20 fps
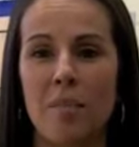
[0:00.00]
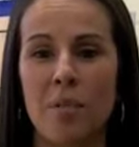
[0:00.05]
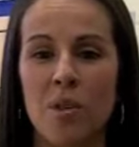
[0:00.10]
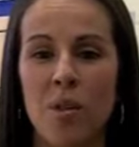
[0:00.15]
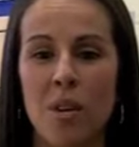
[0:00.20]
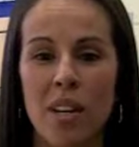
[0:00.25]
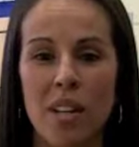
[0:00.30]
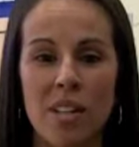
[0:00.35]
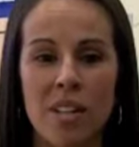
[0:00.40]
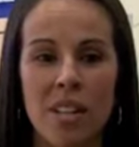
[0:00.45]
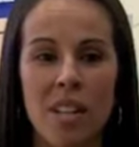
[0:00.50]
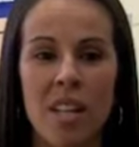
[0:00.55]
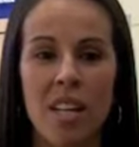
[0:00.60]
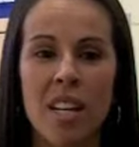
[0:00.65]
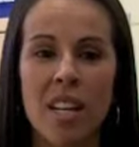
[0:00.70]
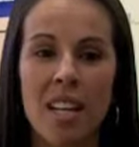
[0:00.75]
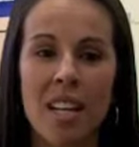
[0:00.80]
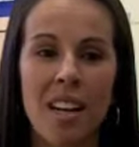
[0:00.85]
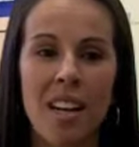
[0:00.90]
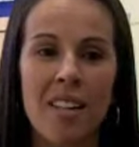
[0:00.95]
So as
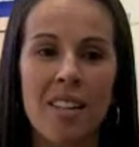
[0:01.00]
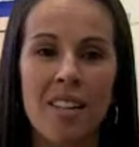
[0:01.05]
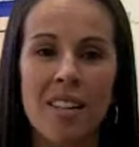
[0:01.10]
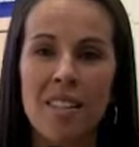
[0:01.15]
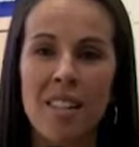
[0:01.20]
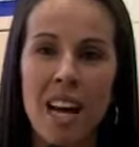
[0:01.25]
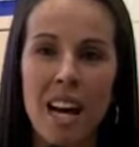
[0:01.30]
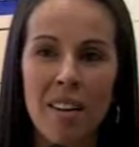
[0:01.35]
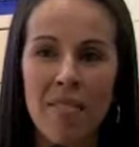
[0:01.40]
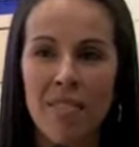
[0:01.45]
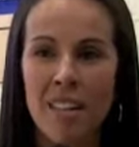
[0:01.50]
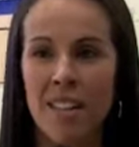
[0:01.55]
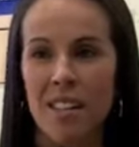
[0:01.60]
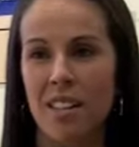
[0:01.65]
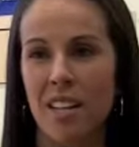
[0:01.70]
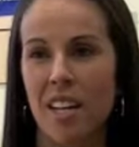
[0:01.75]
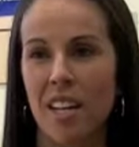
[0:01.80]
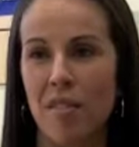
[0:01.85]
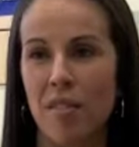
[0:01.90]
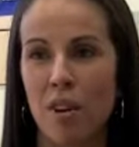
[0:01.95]
a staff, that's
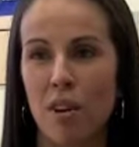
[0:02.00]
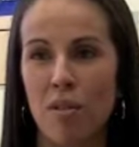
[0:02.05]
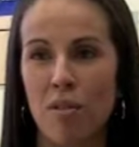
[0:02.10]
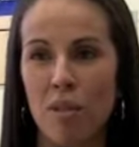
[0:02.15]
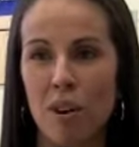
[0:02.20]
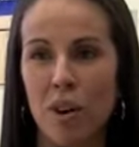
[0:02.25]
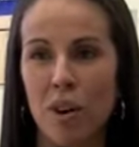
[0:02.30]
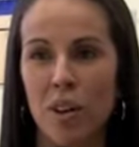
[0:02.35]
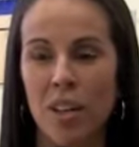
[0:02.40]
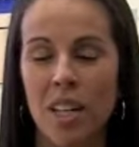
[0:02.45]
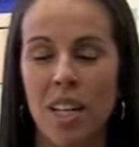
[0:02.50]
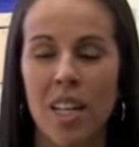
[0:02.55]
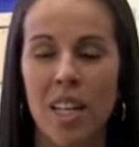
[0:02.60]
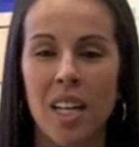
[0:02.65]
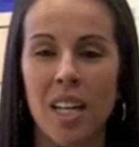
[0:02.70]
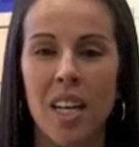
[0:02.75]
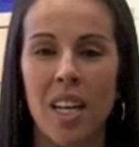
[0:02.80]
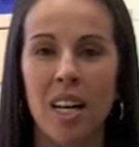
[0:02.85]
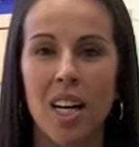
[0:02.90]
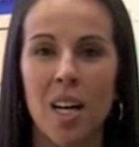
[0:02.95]
kind of our fault.
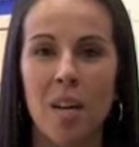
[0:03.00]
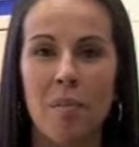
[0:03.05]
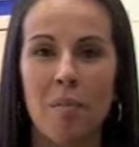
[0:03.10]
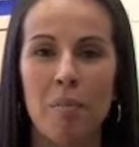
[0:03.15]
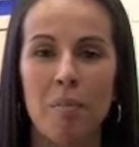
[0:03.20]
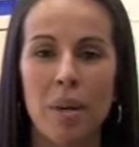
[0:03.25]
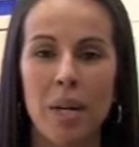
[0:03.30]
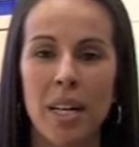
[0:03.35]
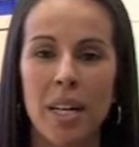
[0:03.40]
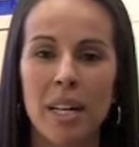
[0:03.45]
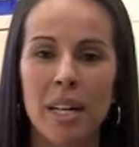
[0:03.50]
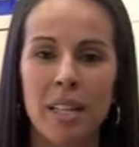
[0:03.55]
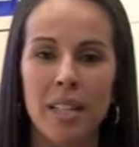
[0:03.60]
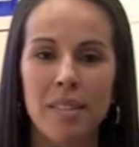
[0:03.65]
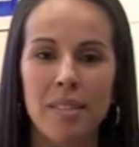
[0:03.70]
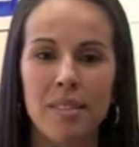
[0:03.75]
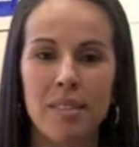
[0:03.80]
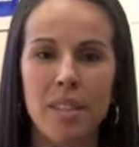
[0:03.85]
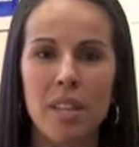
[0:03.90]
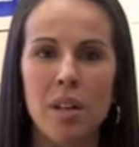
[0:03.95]
But
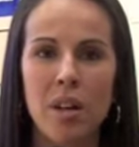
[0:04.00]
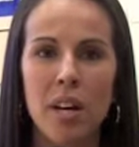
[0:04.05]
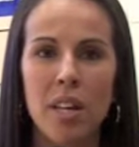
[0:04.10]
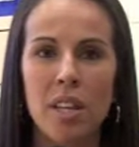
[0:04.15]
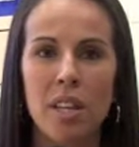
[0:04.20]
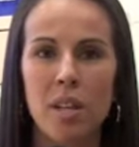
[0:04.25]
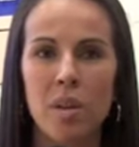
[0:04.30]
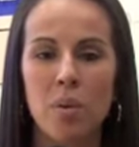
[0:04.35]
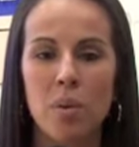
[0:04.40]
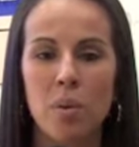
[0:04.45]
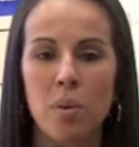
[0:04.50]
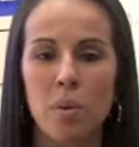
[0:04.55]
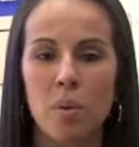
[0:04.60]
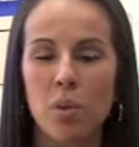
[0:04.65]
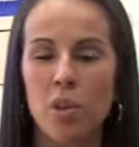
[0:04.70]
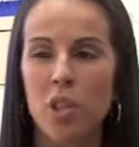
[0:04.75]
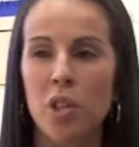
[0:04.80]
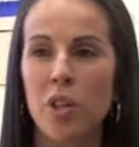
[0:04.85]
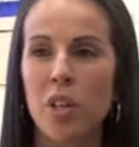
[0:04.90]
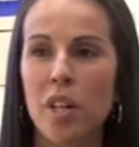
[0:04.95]
you know, I think
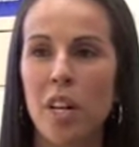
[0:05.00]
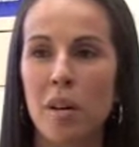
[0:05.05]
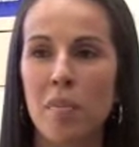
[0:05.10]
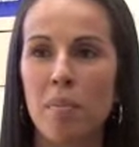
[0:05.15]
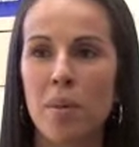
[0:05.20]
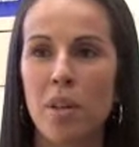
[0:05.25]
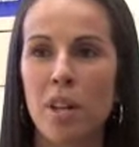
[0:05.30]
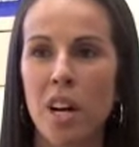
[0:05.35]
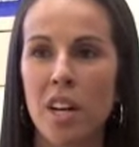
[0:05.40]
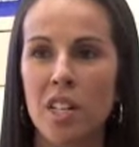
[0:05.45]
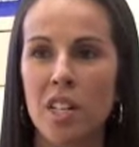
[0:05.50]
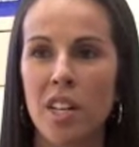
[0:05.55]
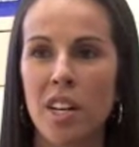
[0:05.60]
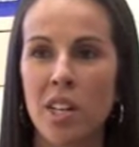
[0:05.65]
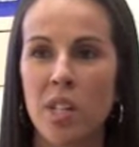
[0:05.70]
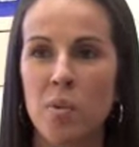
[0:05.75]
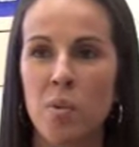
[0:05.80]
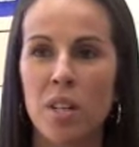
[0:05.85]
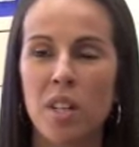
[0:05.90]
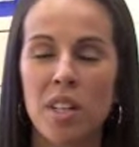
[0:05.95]
we'll turn it up a notch
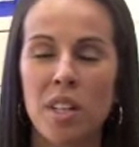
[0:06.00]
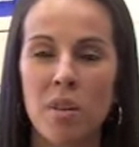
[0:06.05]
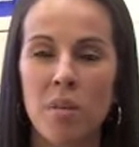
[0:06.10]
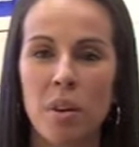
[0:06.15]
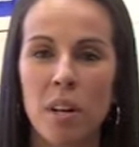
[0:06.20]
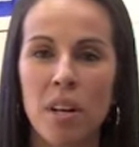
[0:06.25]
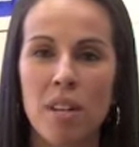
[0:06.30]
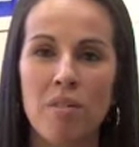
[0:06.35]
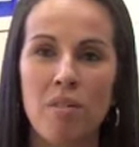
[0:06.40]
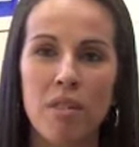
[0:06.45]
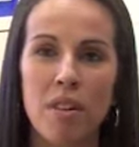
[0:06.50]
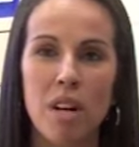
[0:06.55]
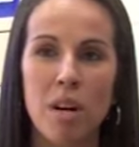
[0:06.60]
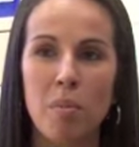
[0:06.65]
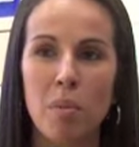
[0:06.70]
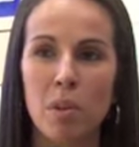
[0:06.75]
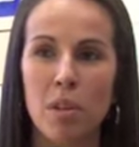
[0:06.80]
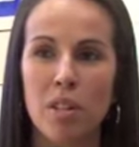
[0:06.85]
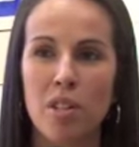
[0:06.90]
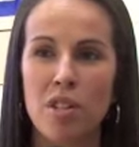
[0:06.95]
next week, get ready for
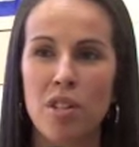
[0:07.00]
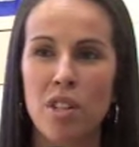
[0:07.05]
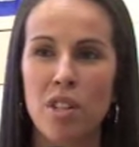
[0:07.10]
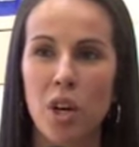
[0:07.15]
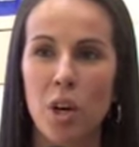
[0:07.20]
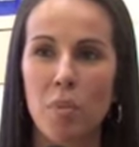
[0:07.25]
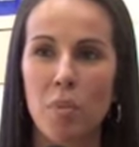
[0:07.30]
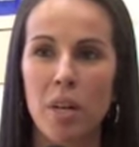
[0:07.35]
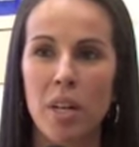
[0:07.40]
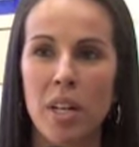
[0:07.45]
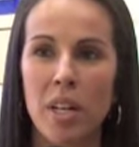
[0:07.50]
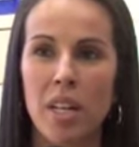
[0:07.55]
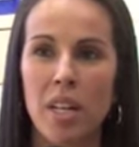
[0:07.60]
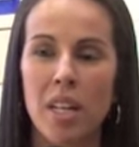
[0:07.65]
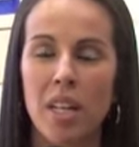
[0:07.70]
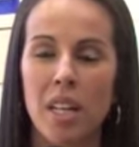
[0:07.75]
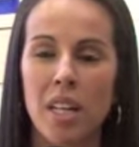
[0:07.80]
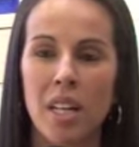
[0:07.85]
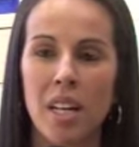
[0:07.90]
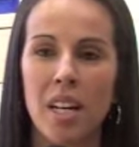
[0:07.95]
Humboldt and Sonoma, and
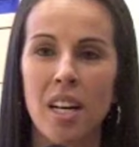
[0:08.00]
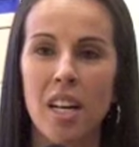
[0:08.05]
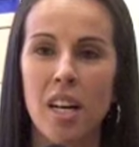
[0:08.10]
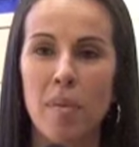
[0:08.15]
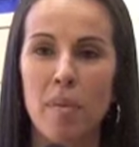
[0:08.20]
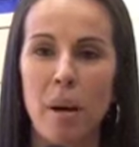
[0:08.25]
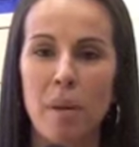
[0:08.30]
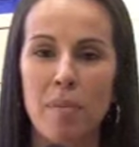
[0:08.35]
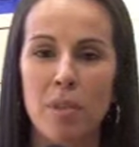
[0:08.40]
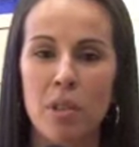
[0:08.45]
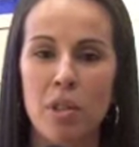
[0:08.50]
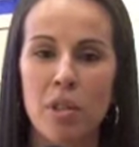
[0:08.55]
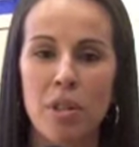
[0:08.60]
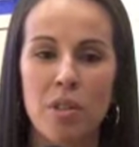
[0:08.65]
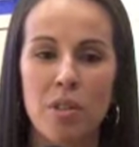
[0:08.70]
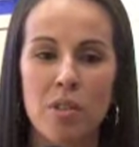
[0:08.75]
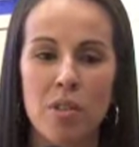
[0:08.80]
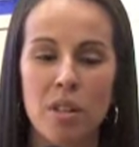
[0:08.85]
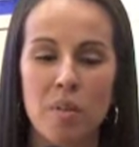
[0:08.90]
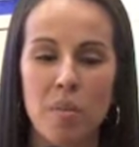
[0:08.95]
I'm sure
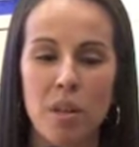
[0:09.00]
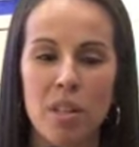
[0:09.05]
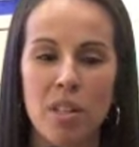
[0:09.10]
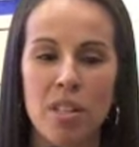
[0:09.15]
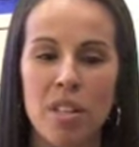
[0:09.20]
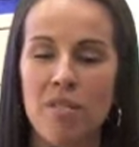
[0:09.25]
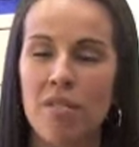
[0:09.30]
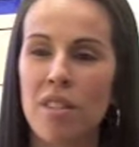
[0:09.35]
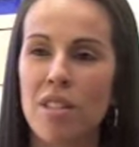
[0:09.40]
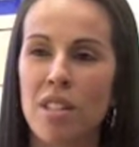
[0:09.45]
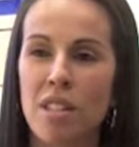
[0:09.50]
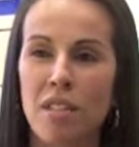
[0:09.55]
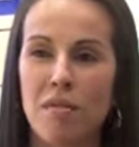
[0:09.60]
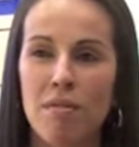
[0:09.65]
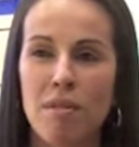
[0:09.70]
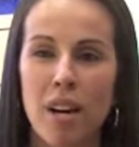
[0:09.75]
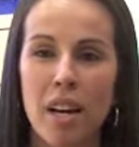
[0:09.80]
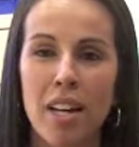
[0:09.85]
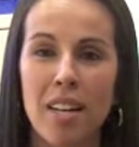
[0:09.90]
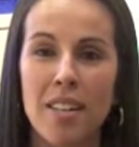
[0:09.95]
you'll see a much different team
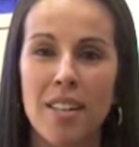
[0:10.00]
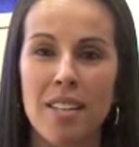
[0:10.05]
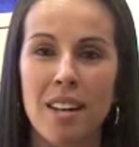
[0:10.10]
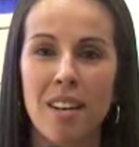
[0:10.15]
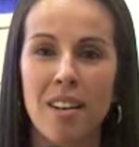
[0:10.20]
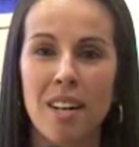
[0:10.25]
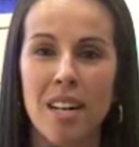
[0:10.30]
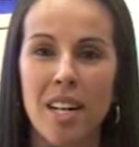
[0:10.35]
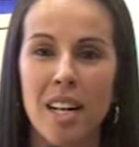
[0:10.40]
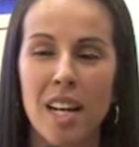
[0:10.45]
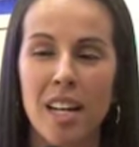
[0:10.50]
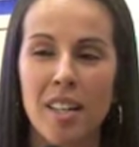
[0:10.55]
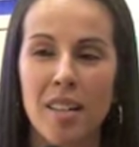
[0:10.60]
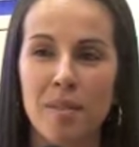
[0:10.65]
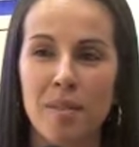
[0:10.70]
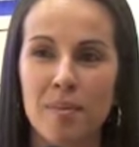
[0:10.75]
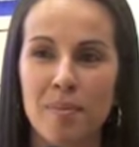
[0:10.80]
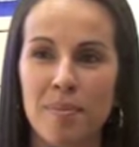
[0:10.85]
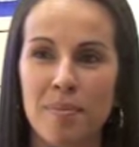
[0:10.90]
Friday and Saturday night.